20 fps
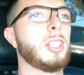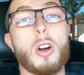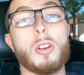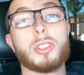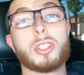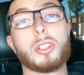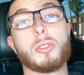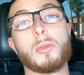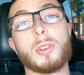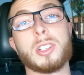
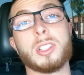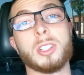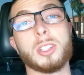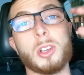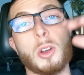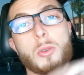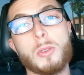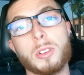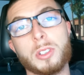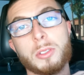Also, we're going to
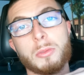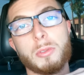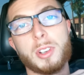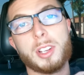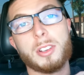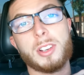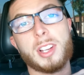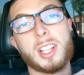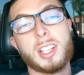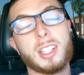lower the
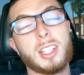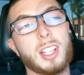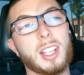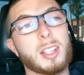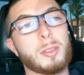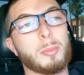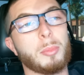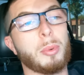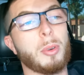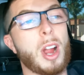rear end
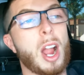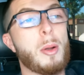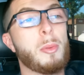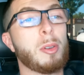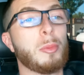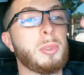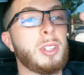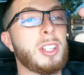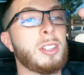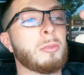and
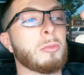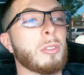probably